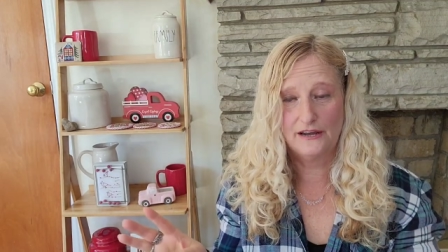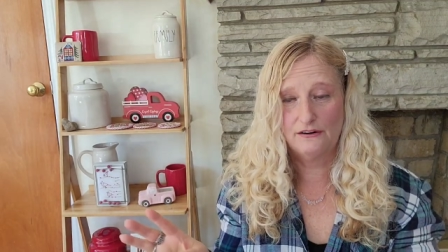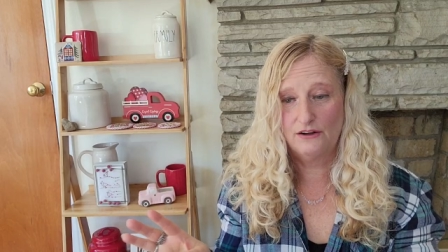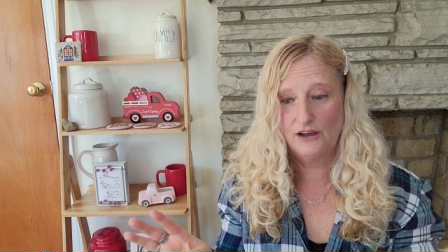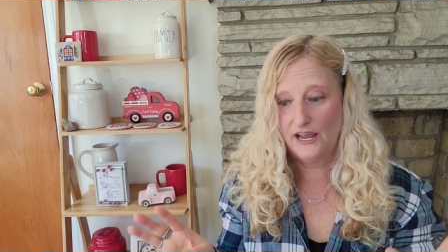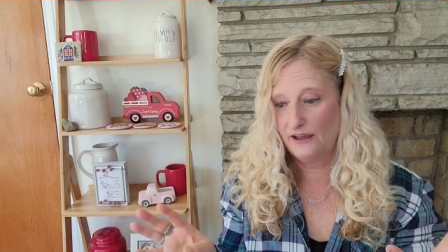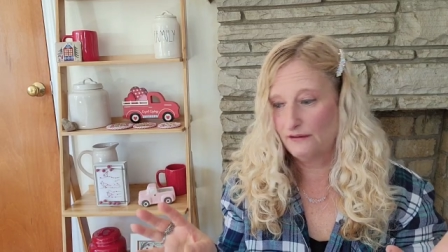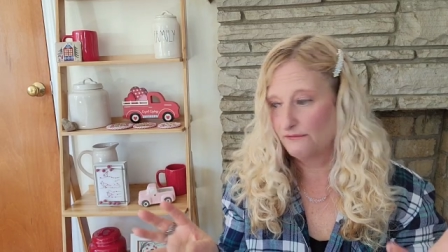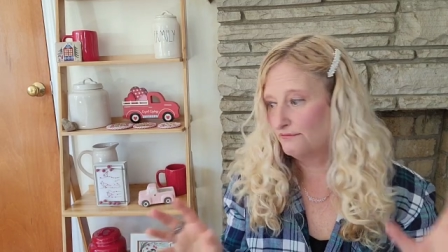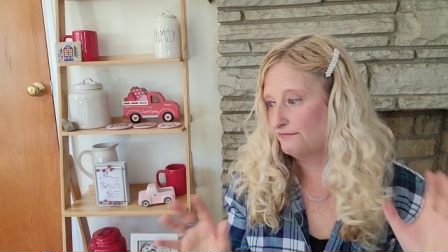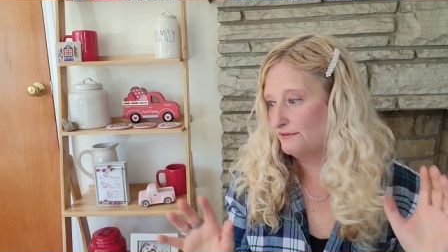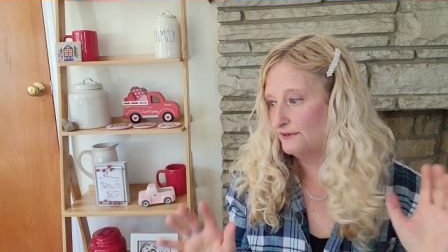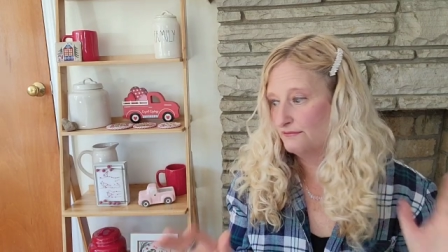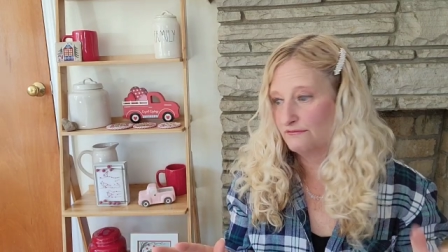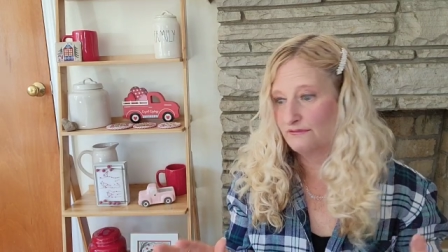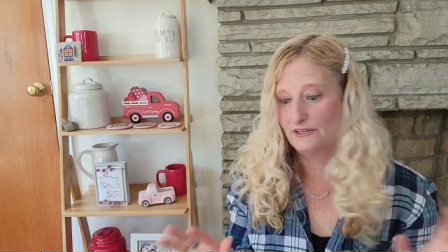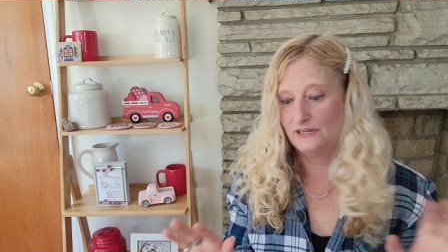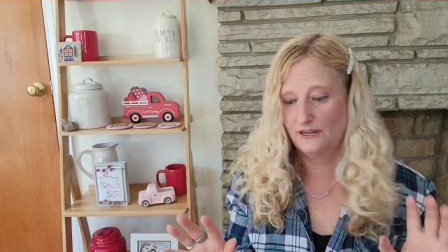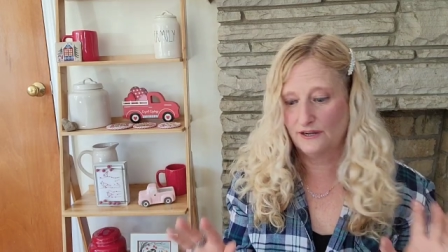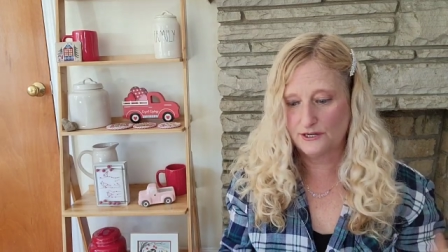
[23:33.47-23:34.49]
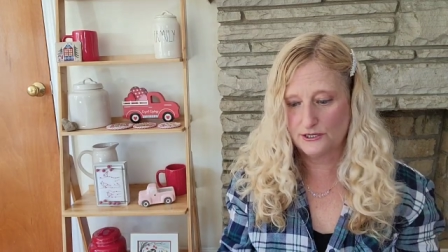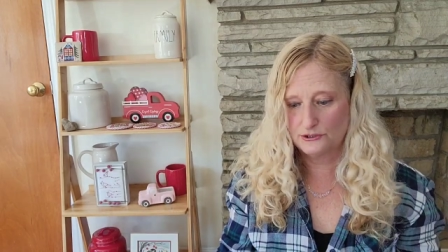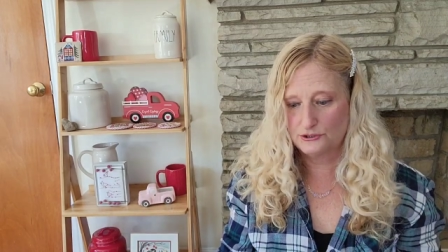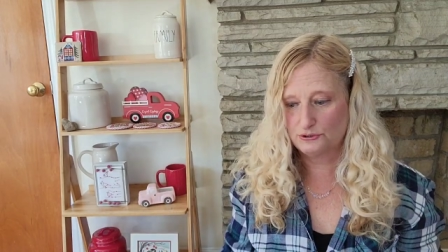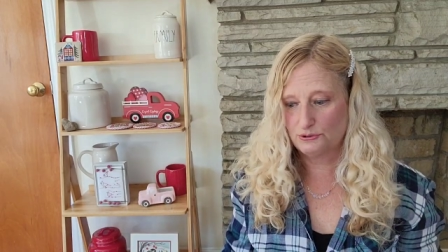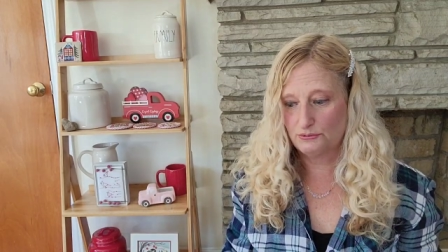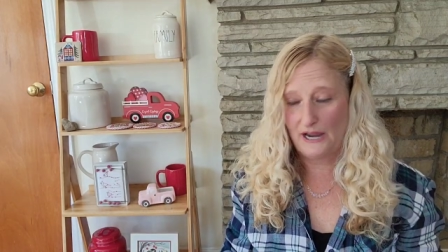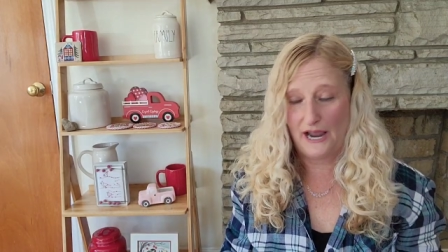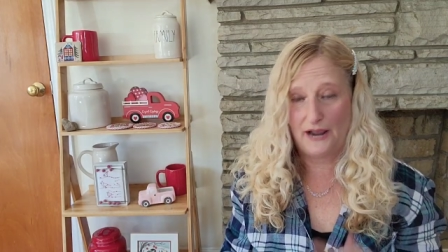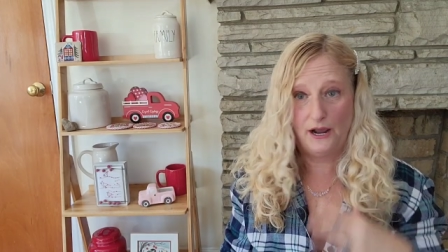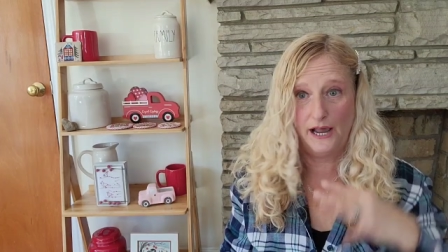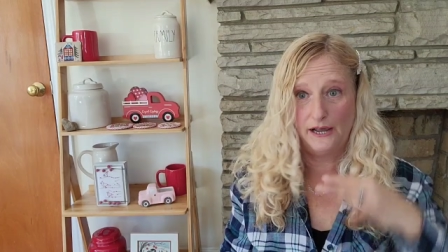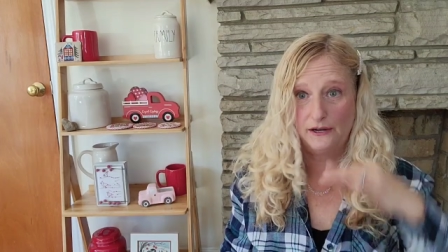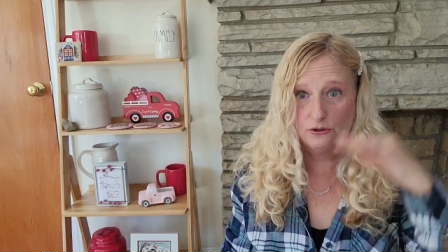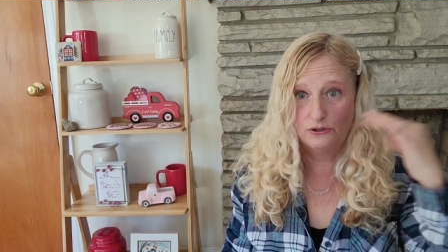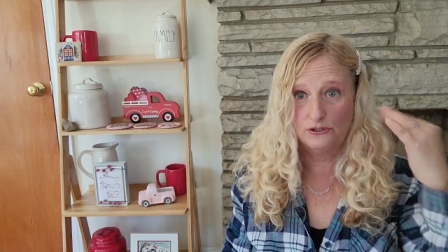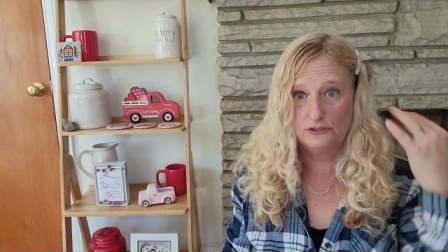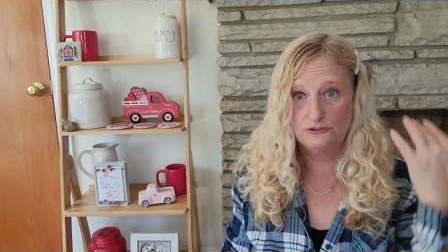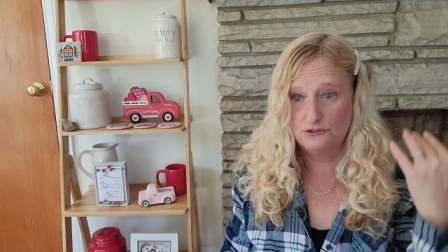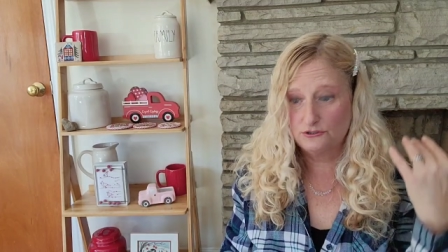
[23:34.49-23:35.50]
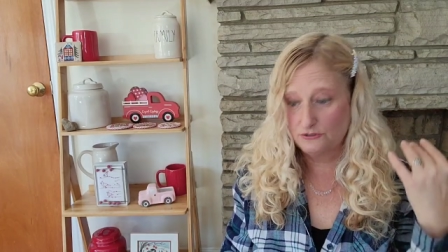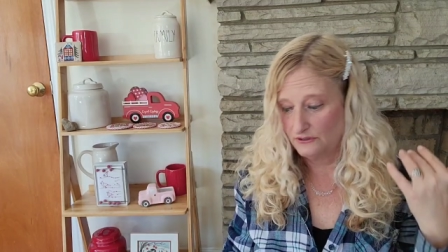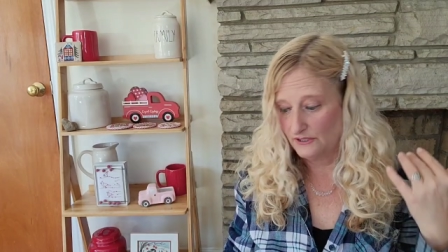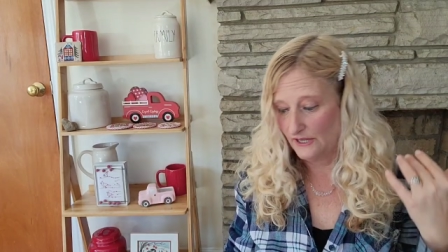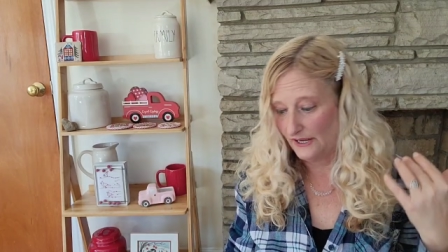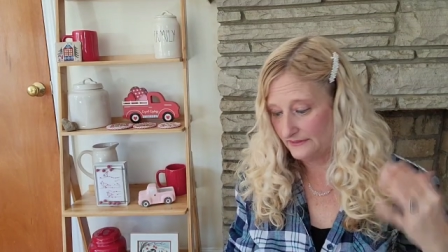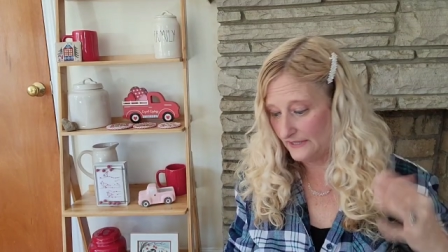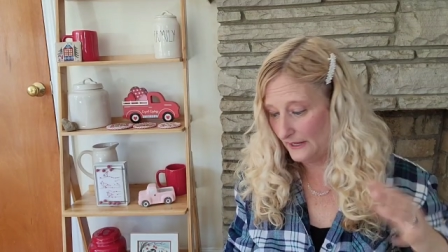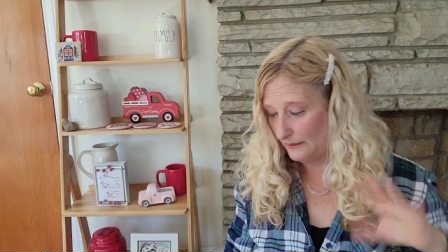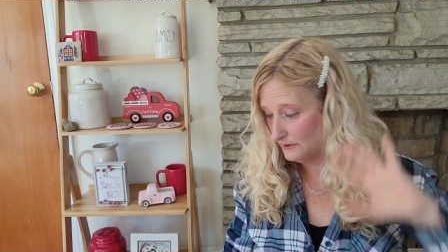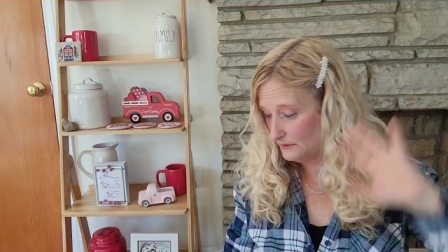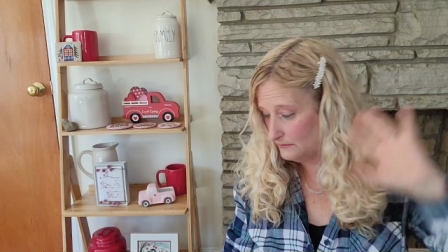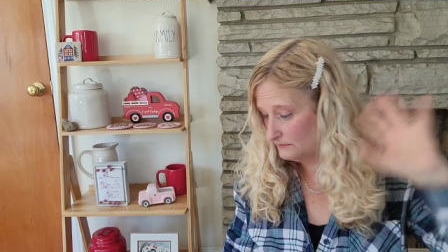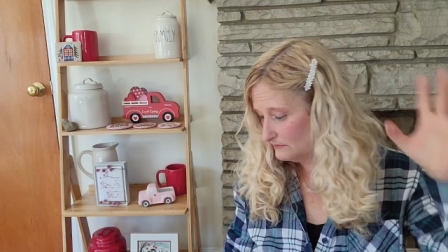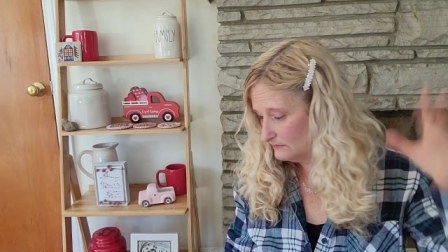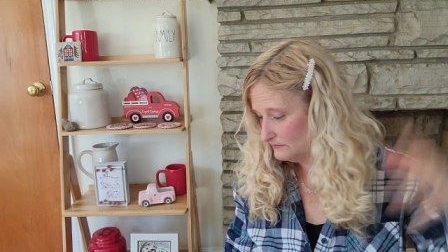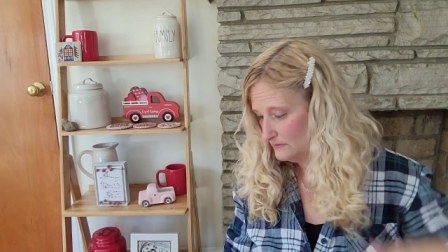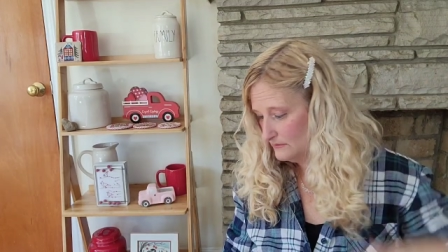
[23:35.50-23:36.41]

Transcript: I don't have 50, 100. I couldn't do that. That would